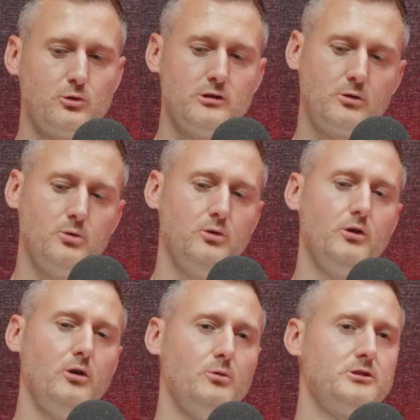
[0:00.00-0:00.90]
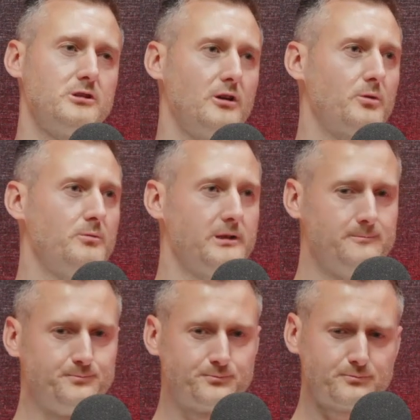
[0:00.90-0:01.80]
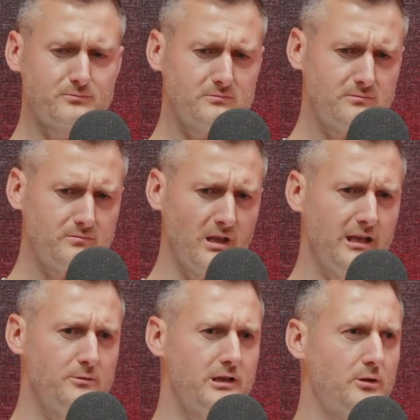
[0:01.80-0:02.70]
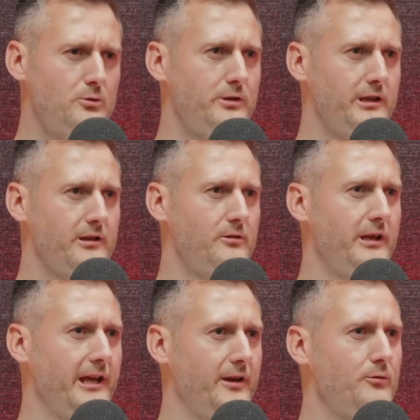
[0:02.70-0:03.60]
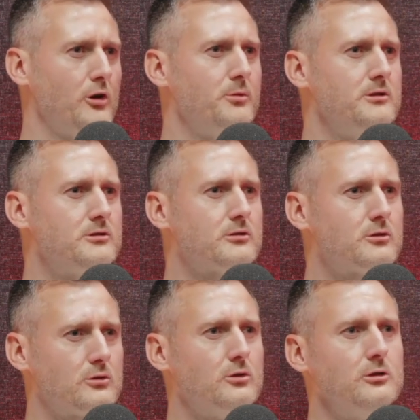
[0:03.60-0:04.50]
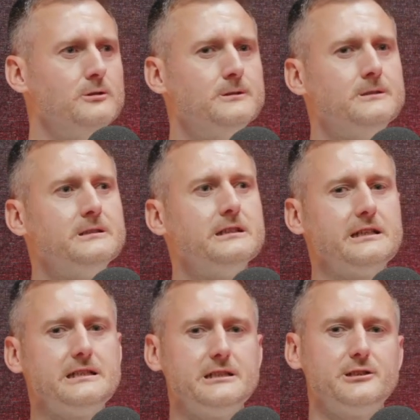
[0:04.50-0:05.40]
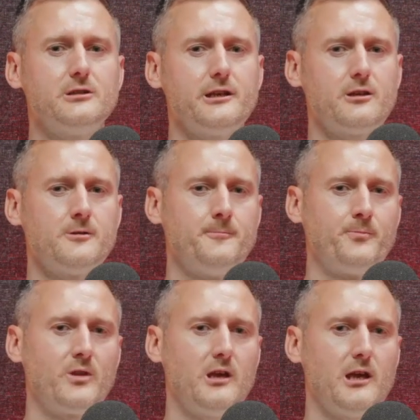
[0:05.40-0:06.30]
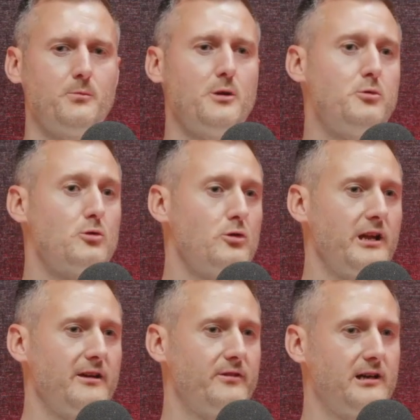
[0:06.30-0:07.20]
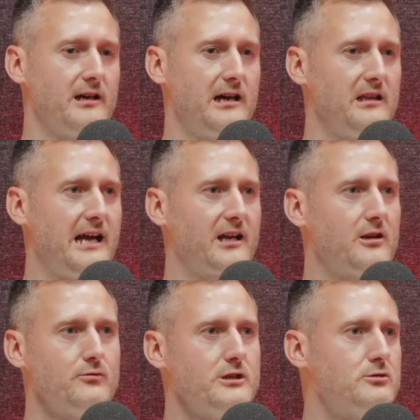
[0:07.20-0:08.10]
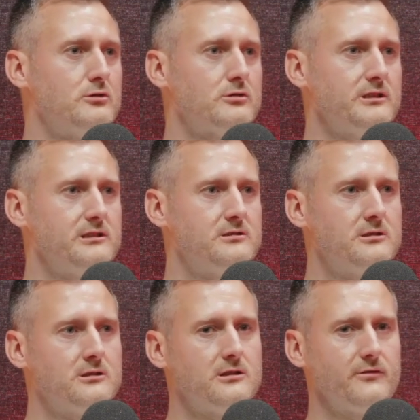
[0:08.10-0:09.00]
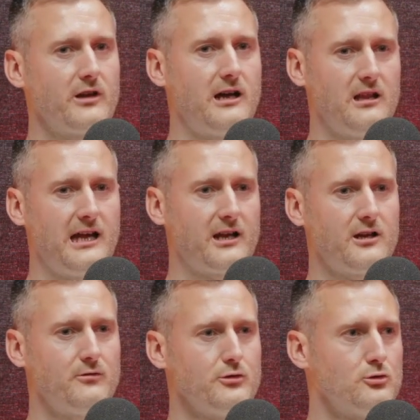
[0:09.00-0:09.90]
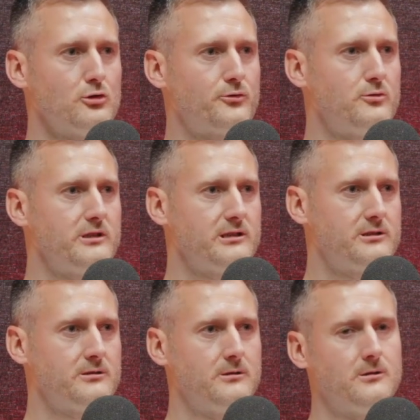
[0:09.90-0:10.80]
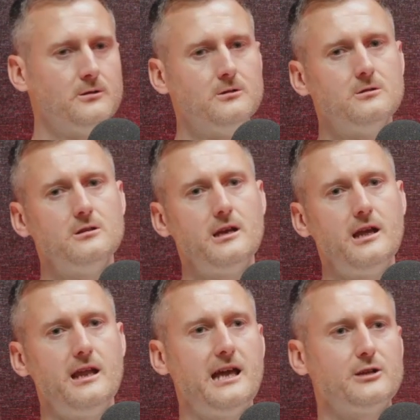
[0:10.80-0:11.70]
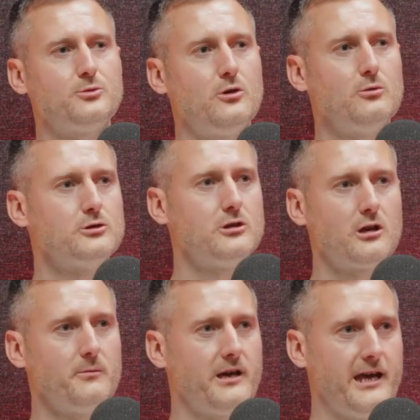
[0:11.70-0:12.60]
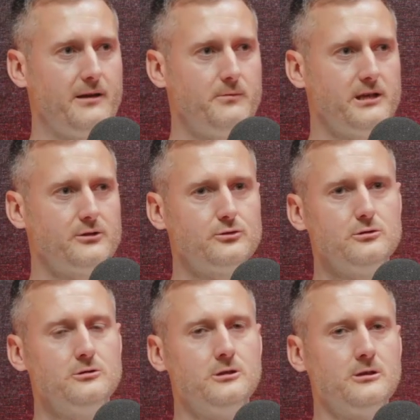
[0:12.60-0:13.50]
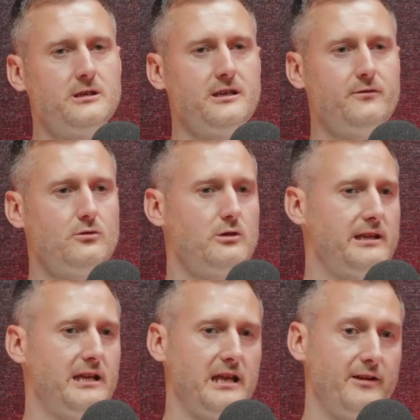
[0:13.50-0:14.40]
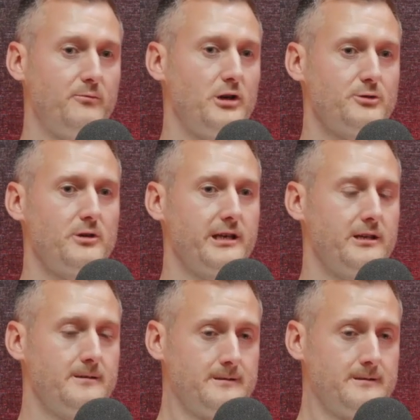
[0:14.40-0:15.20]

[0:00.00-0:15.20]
one quote that always stuck with me, and it was a Tony Robbins quote, and he says, like, people don't have a lack of resources, they've got a lack of resourcefulness. And that's what always stuck in my head, mate. So even though I didn't have much money,